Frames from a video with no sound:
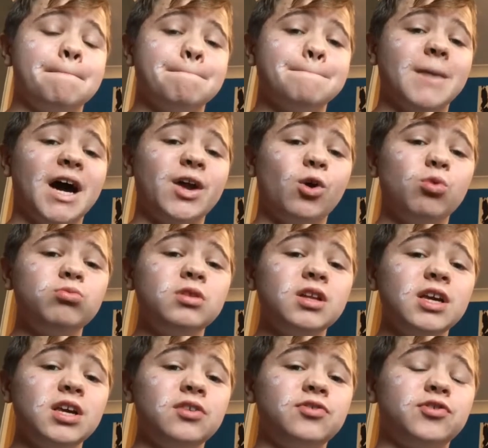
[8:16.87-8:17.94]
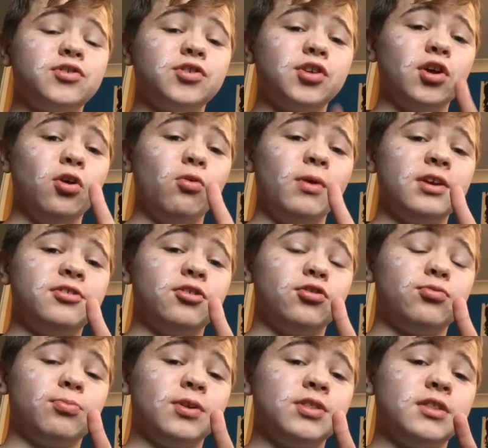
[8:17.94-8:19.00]
My only 2
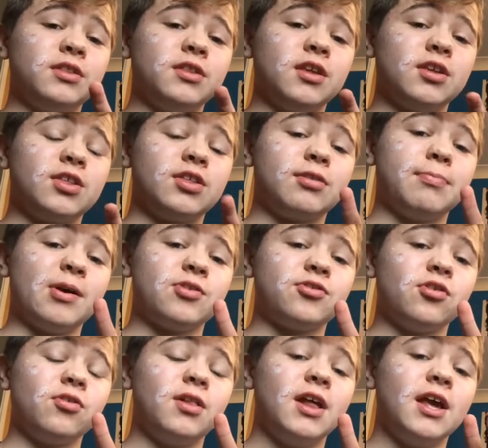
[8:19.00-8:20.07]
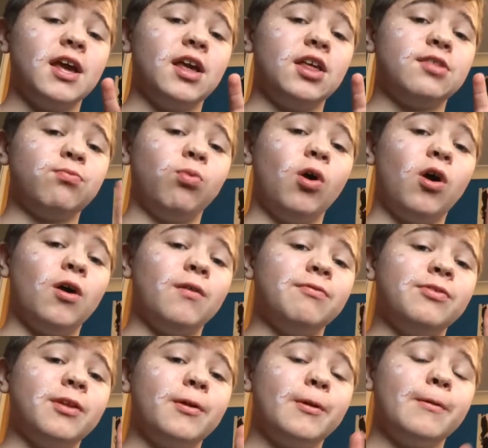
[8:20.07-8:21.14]
issues with this special is,
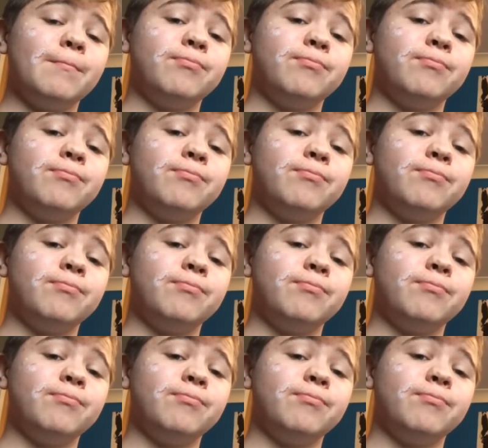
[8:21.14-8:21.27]
one,